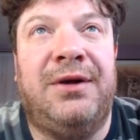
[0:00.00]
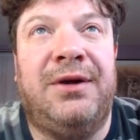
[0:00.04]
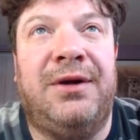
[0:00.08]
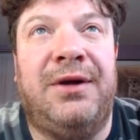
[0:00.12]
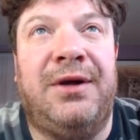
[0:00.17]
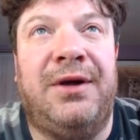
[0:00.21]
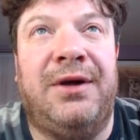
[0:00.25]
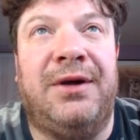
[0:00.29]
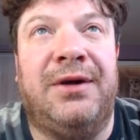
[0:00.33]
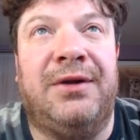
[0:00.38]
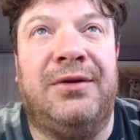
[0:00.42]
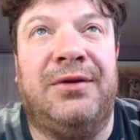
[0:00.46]

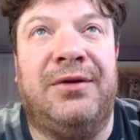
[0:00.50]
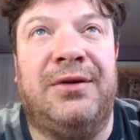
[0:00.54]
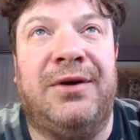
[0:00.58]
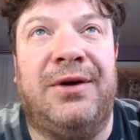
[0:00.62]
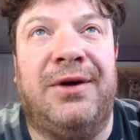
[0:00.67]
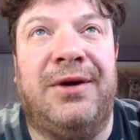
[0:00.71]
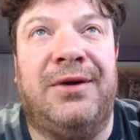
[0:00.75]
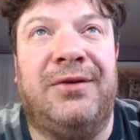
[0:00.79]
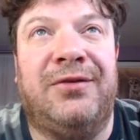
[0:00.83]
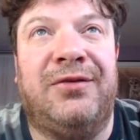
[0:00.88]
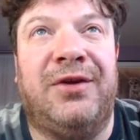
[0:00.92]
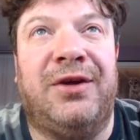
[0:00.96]
and
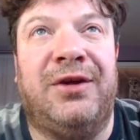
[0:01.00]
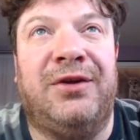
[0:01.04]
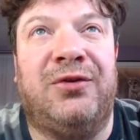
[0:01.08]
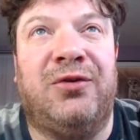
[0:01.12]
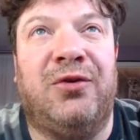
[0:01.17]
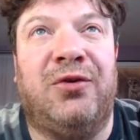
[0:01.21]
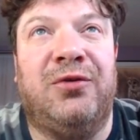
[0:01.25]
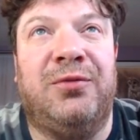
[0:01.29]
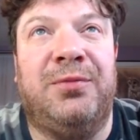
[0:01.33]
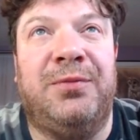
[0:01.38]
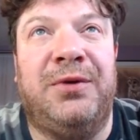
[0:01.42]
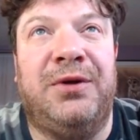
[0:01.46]
they
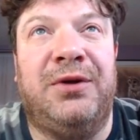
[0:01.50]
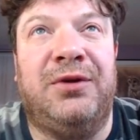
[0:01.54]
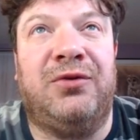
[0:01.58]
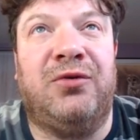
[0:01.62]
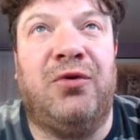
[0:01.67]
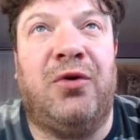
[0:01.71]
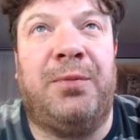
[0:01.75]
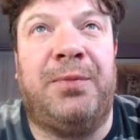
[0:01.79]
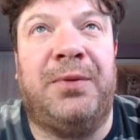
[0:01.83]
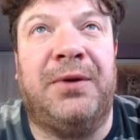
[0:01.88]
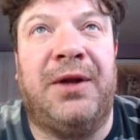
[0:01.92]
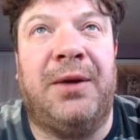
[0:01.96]
told me to
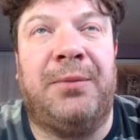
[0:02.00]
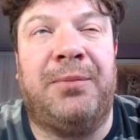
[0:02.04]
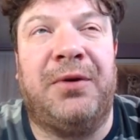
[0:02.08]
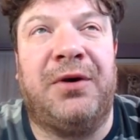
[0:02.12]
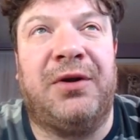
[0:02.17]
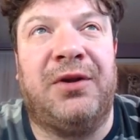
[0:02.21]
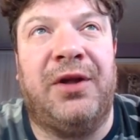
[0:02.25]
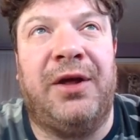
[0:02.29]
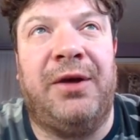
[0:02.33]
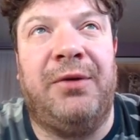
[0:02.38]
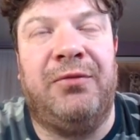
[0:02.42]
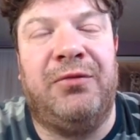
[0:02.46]
open up a
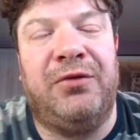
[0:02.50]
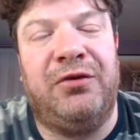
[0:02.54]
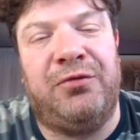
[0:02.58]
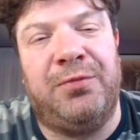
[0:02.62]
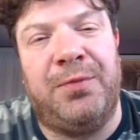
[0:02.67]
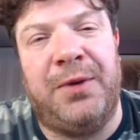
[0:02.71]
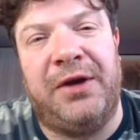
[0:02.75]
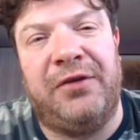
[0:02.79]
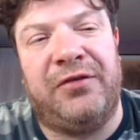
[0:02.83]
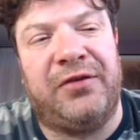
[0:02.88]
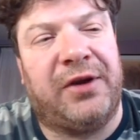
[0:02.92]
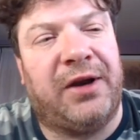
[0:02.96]
claim, which
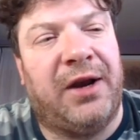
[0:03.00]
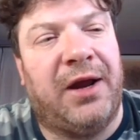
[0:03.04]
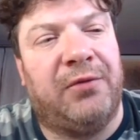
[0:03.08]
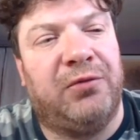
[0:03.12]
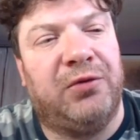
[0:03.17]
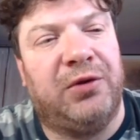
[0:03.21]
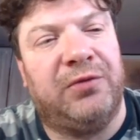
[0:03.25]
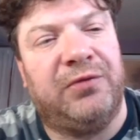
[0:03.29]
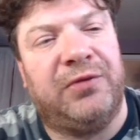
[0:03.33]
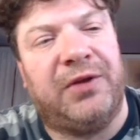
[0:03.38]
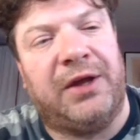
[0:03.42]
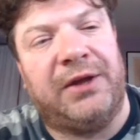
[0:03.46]
basically I
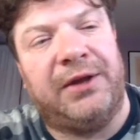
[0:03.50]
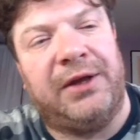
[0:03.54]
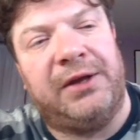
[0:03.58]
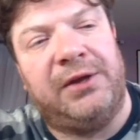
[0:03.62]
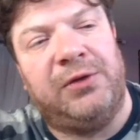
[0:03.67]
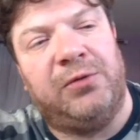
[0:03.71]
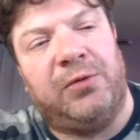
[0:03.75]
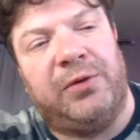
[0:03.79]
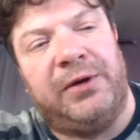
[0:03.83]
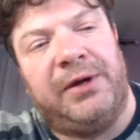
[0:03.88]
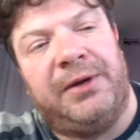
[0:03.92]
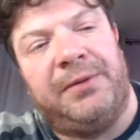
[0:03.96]
would have done
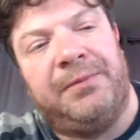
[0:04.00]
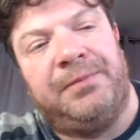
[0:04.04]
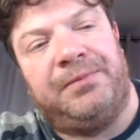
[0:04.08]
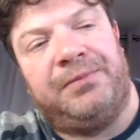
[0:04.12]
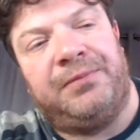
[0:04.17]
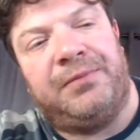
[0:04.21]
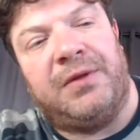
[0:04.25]
anyway.